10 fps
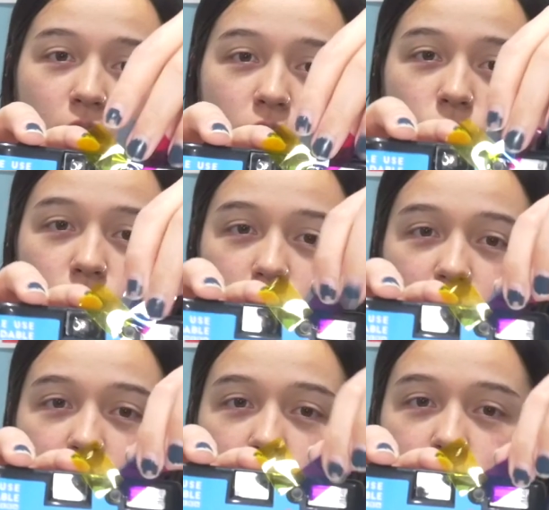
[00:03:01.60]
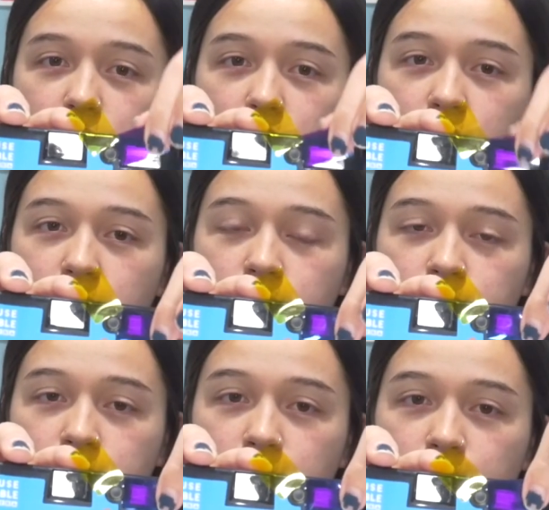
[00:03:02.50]
You can layer them
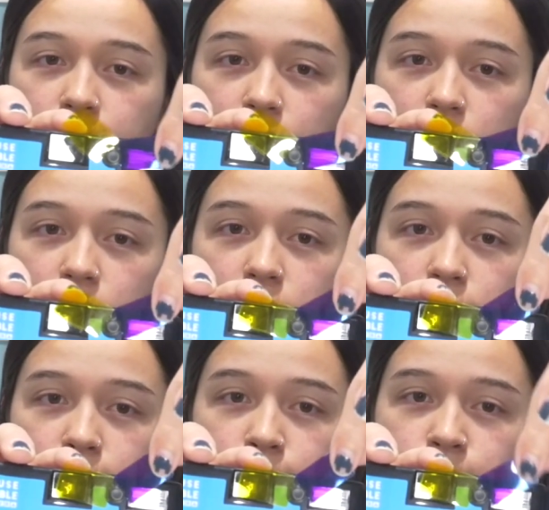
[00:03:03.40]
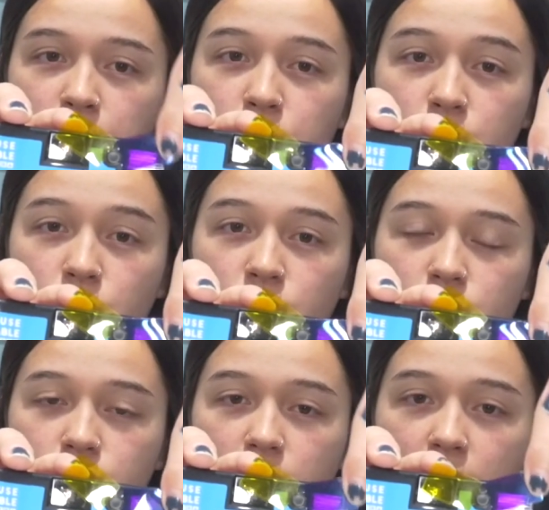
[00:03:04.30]
and put them over
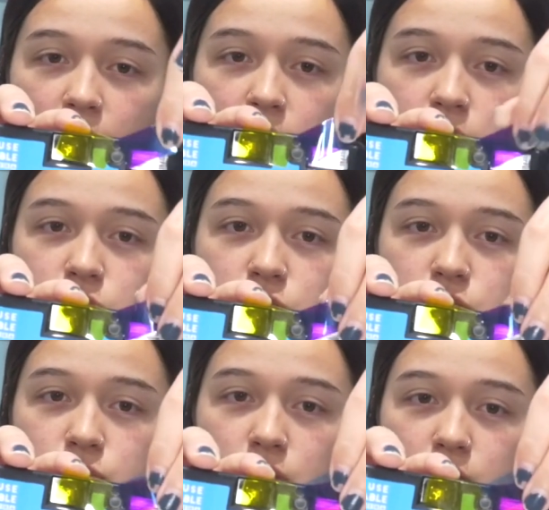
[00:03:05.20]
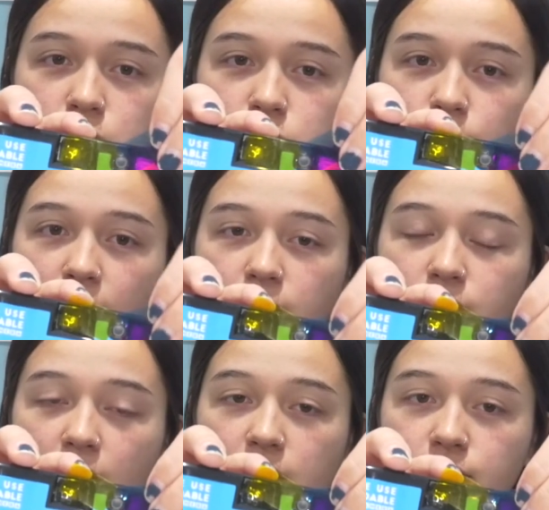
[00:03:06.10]
the flash. You can do
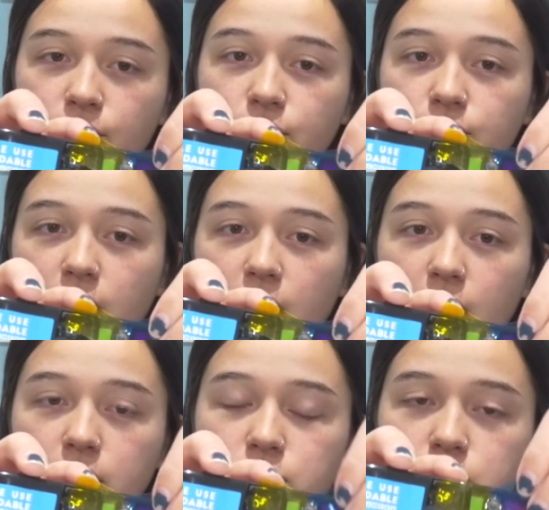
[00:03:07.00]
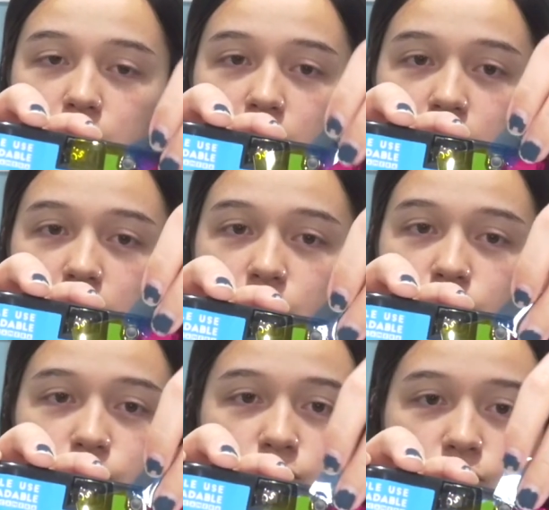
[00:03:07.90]
half-half over the flash,
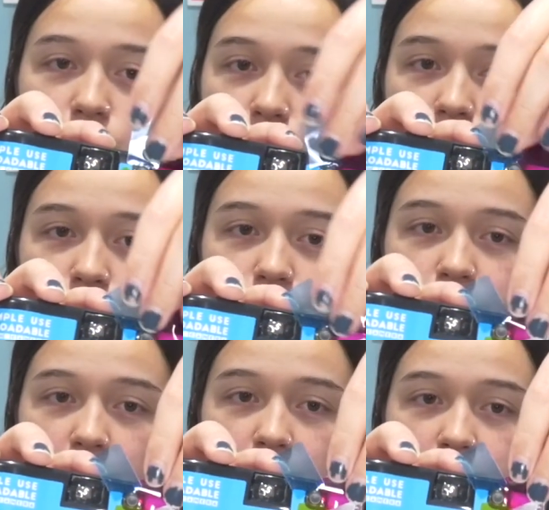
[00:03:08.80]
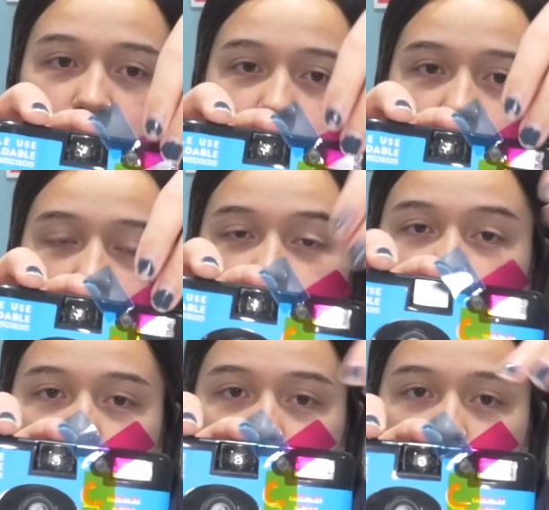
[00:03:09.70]
full over the flash, and
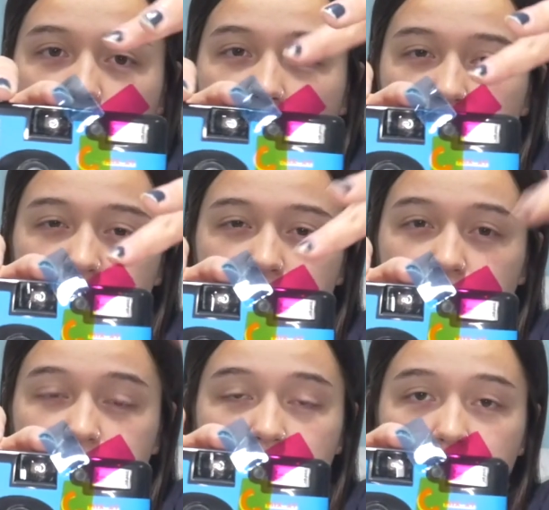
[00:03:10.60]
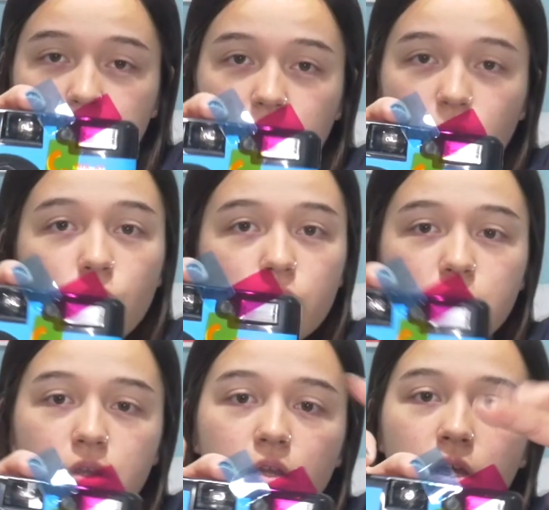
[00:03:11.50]
even kind of just like stick them in the corner.